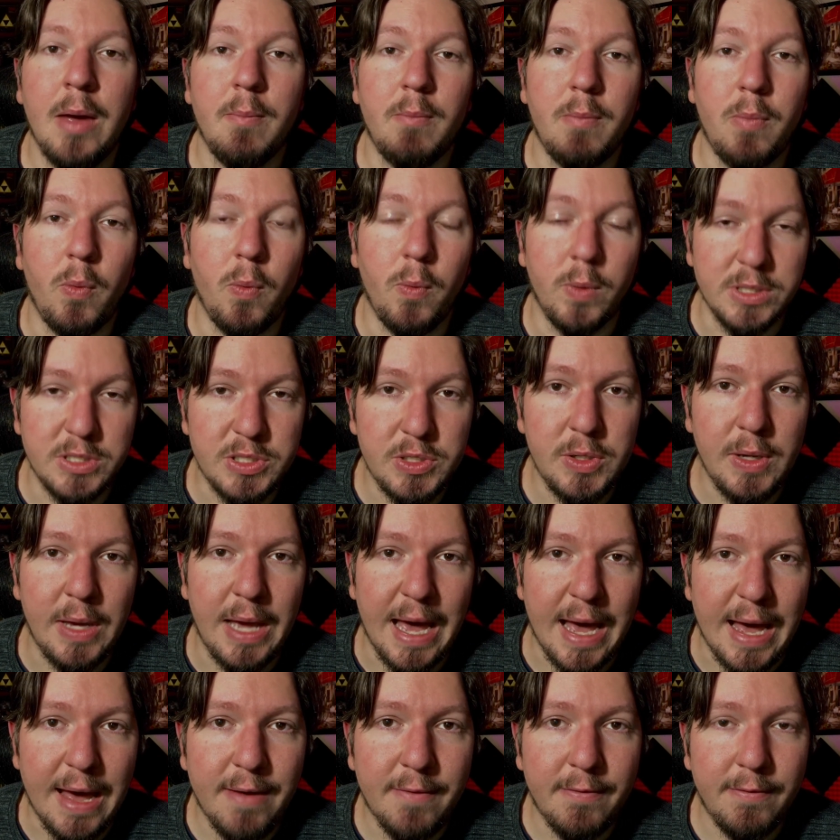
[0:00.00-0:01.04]
But once you
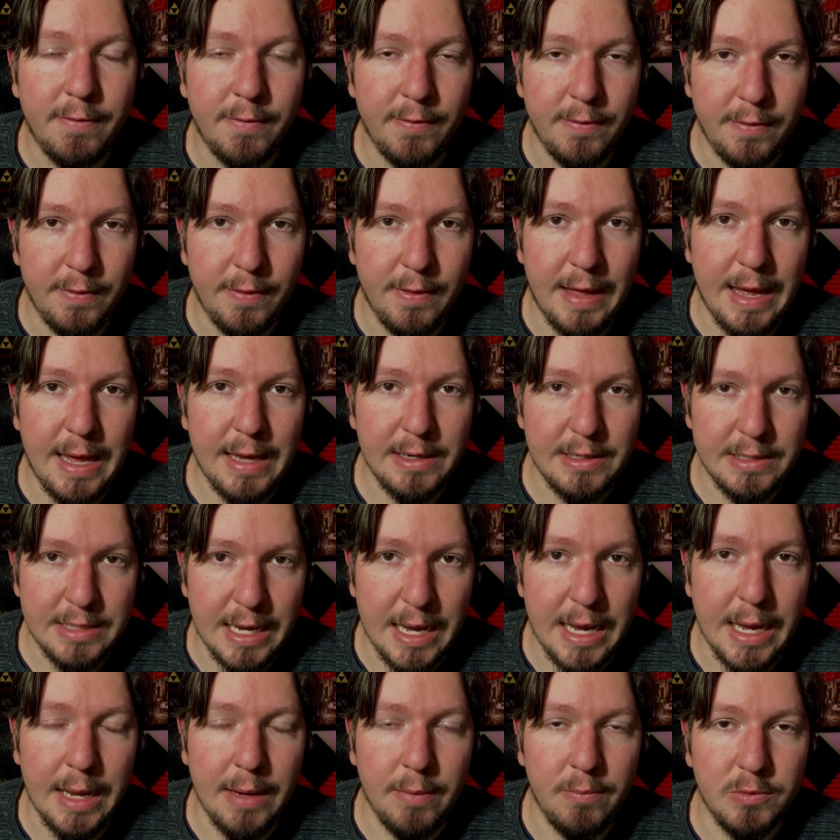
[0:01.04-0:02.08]
have that
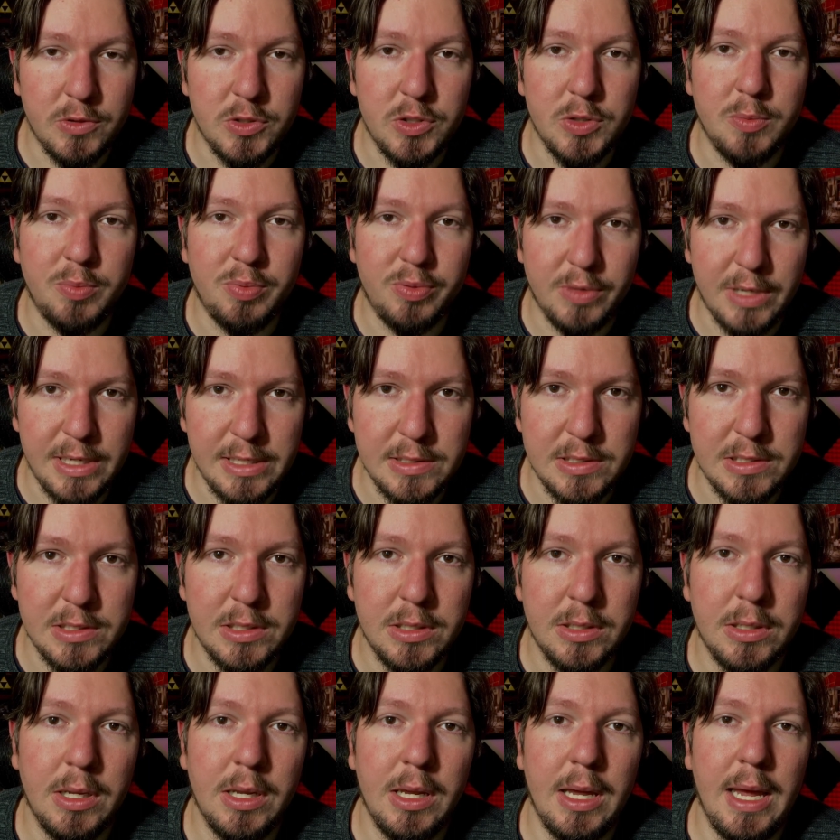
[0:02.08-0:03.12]
time to print
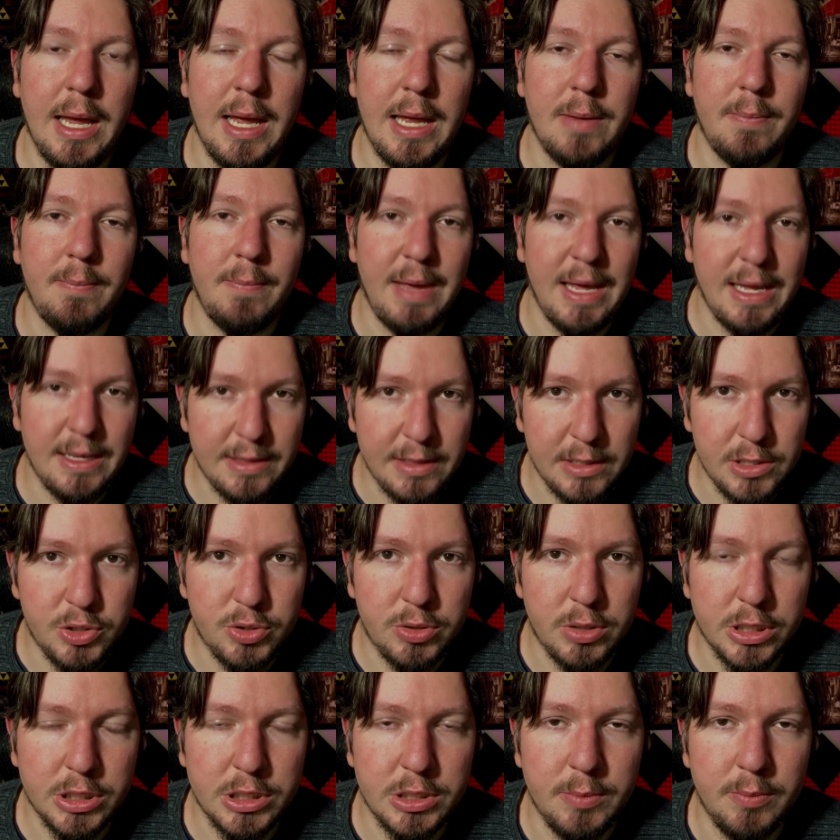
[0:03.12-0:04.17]
and make the
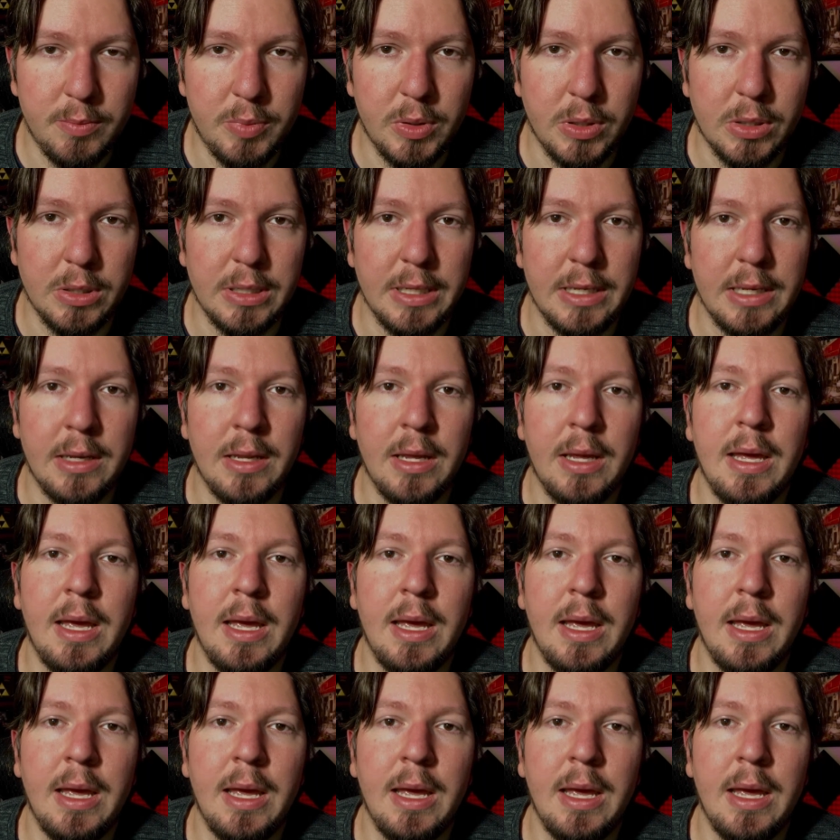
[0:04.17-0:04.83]
instruction booklet,